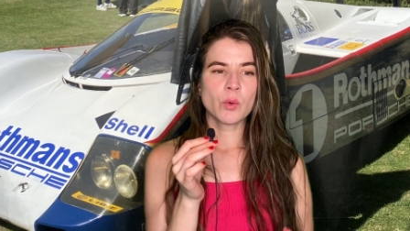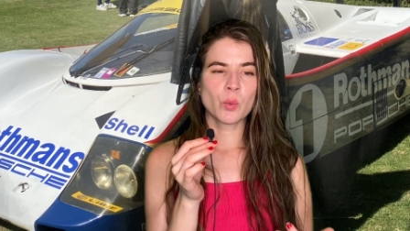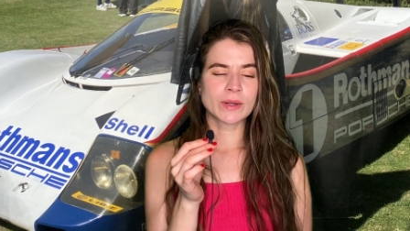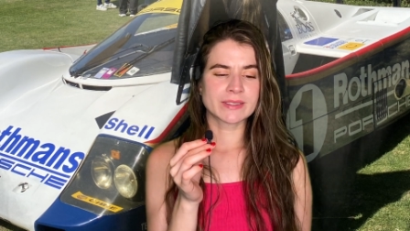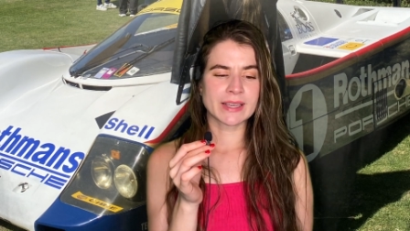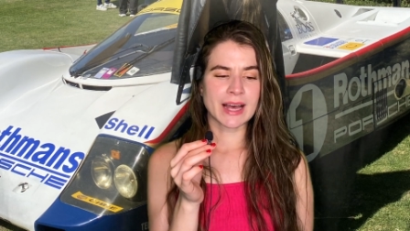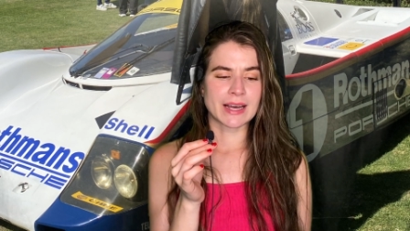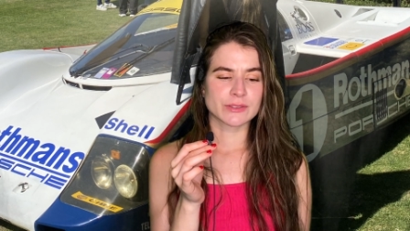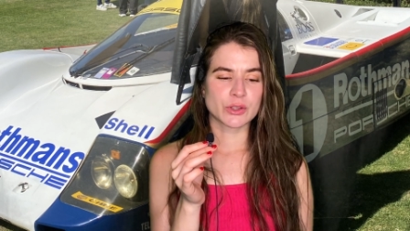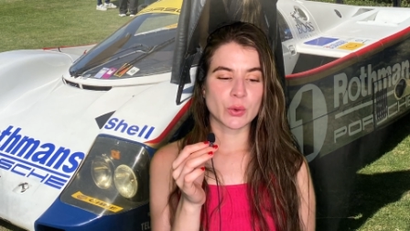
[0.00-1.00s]
once they
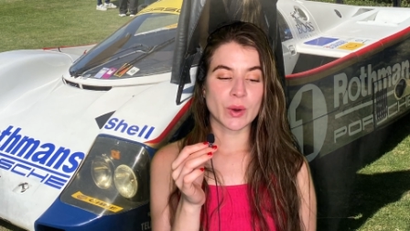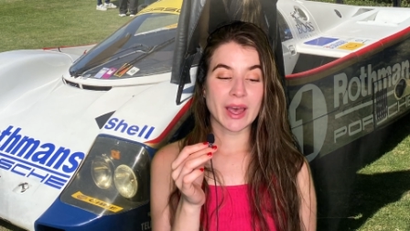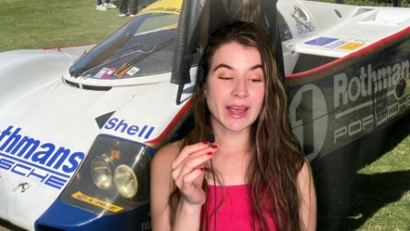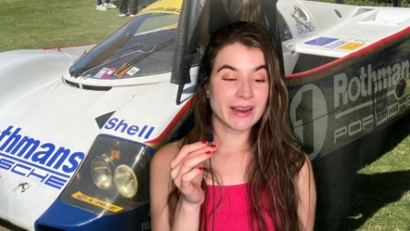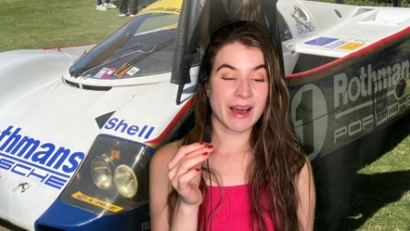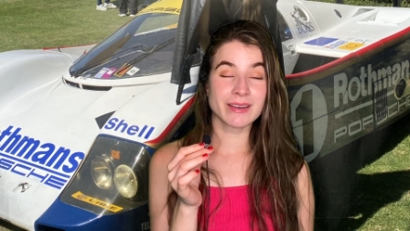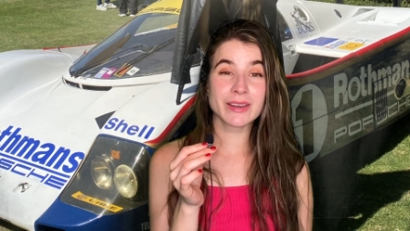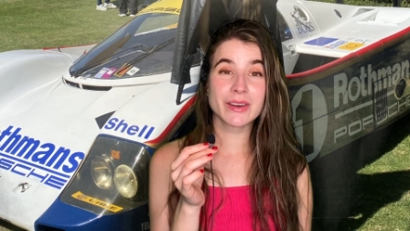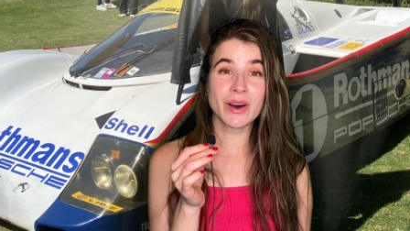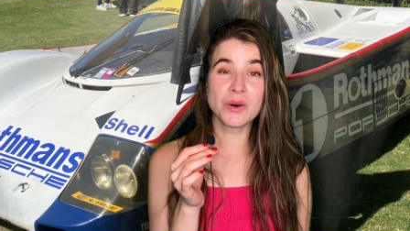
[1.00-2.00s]
ask you, and how'd
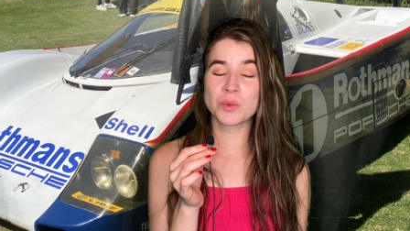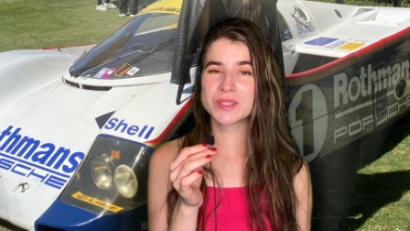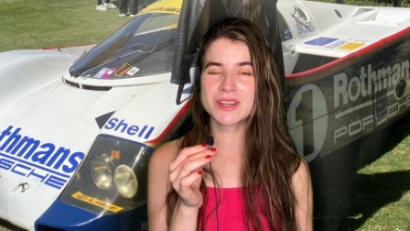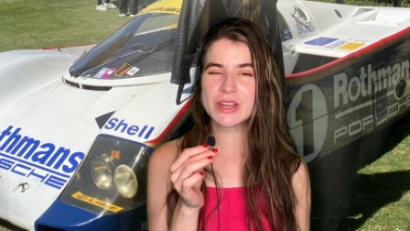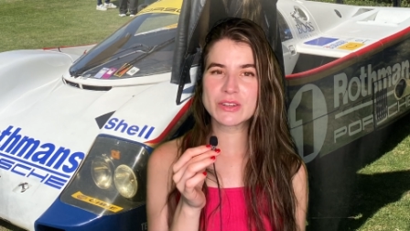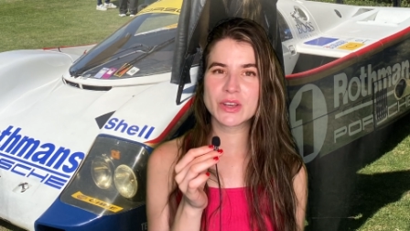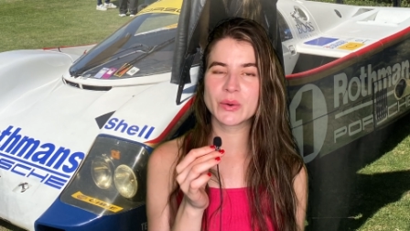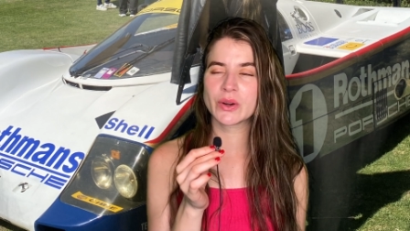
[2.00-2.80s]
it go? What did you do?